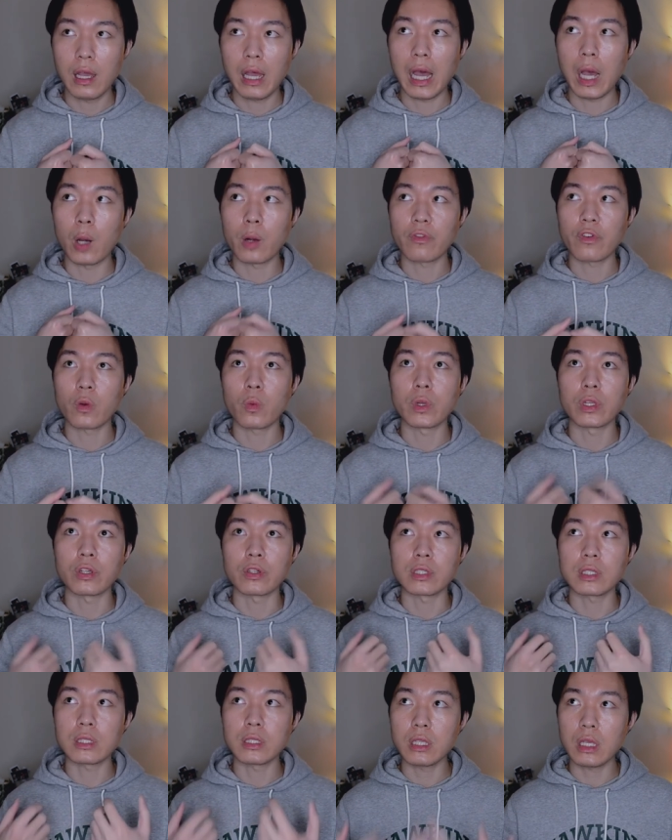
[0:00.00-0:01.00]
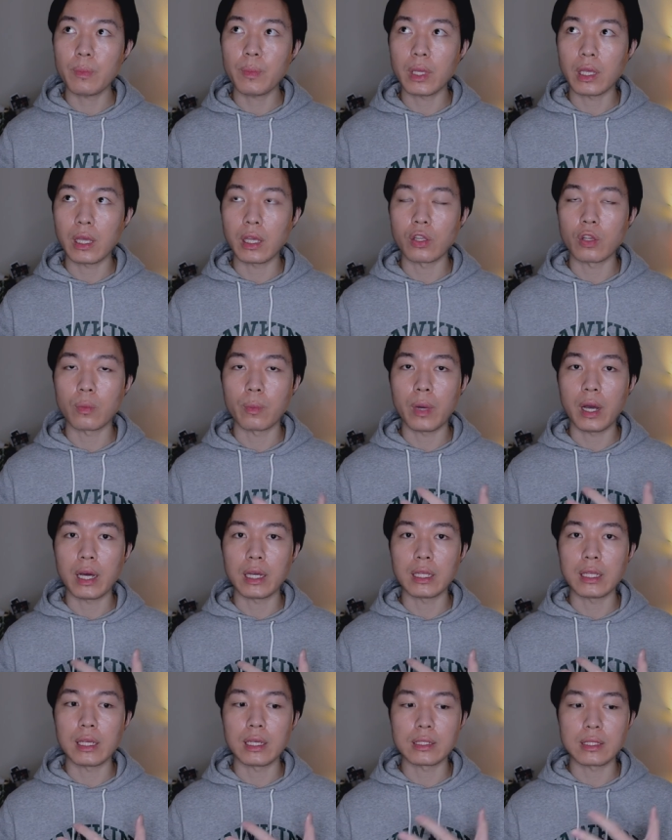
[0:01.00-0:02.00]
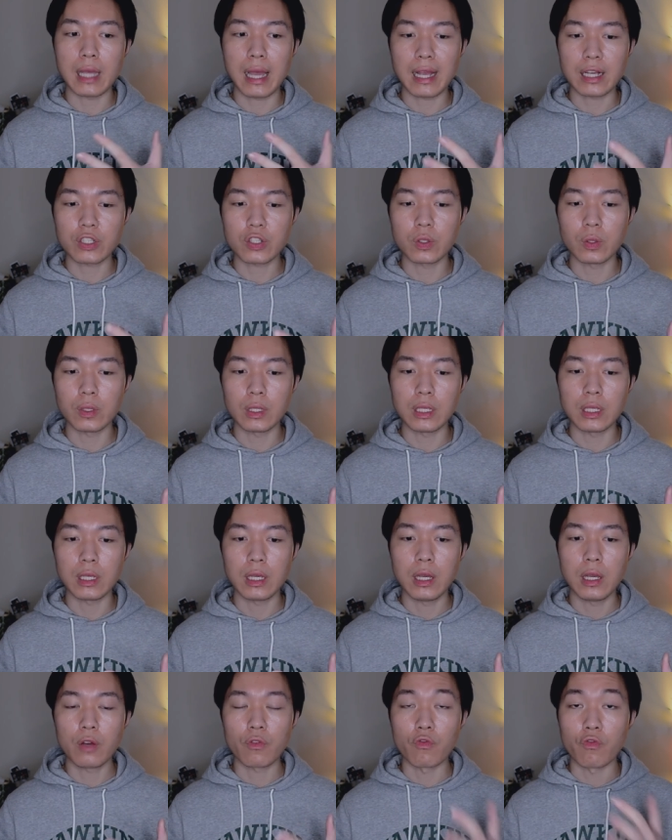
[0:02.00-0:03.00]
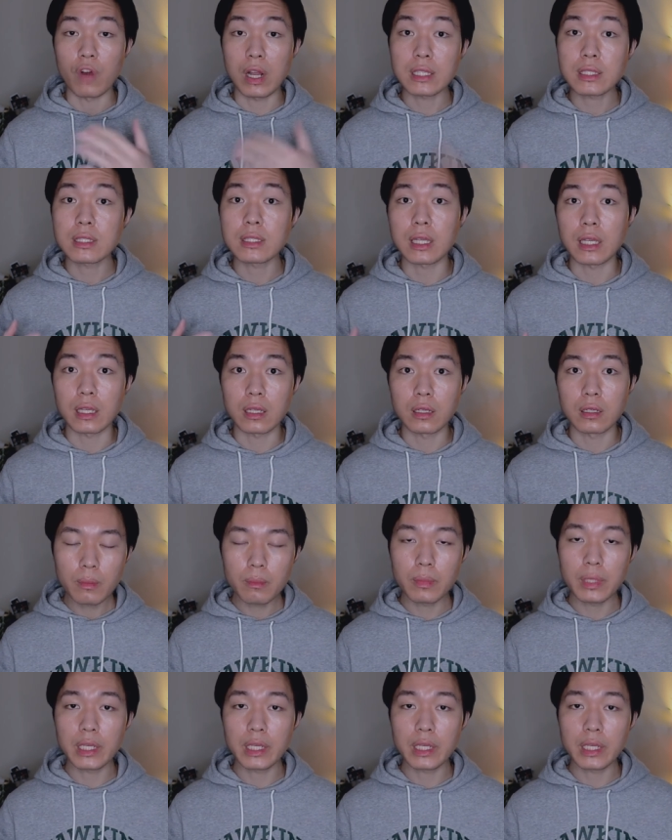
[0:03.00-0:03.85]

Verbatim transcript: However, when you're sleeping and your body is actually resting,